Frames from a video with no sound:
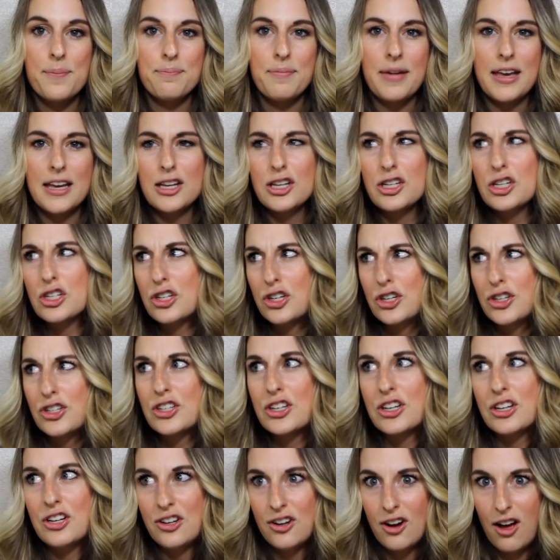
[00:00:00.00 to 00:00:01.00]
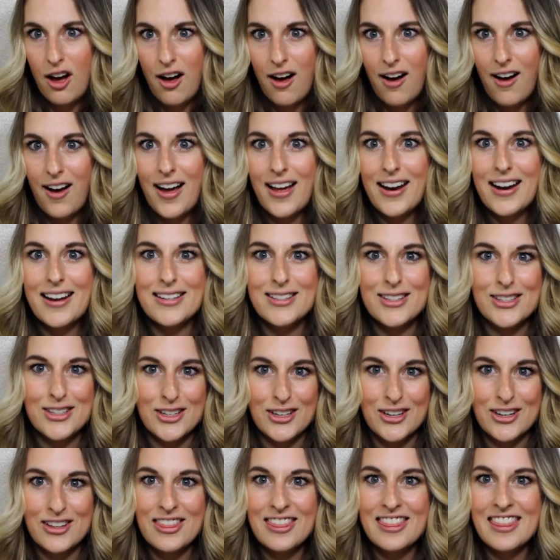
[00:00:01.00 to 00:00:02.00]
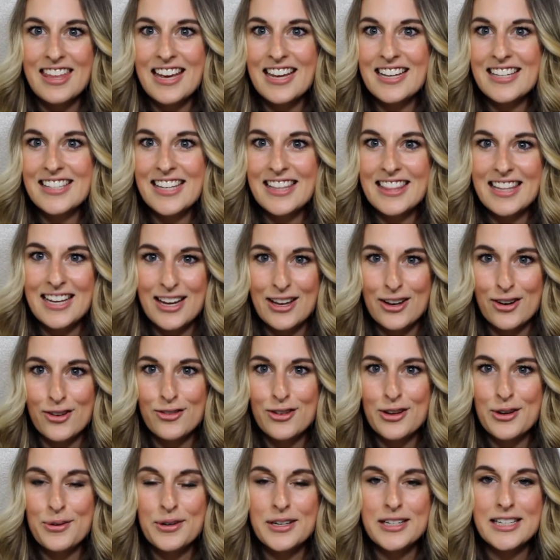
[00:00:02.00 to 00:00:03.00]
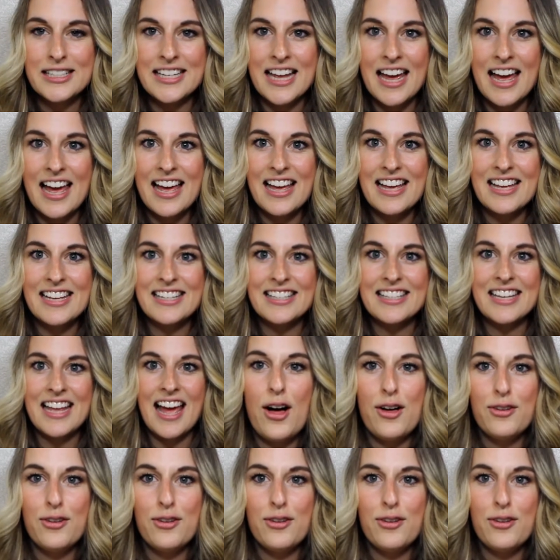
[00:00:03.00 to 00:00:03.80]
Making sure to nod at certain things that the interviewer says.